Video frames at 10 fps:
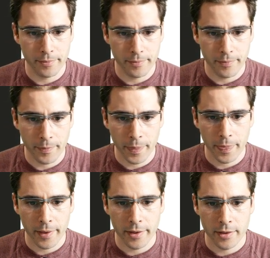
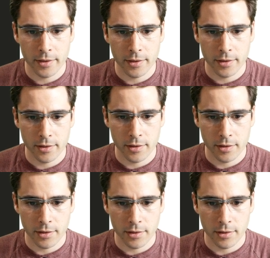
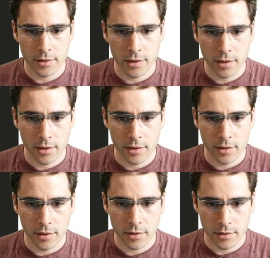
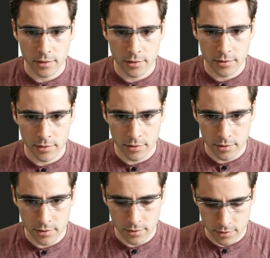
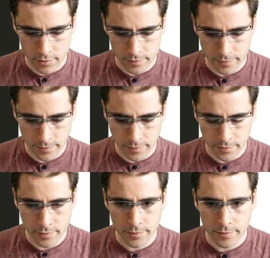
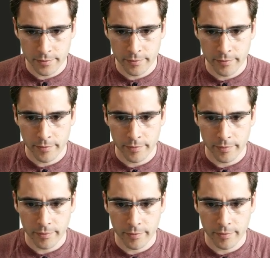
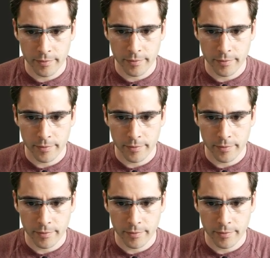(no one is talking)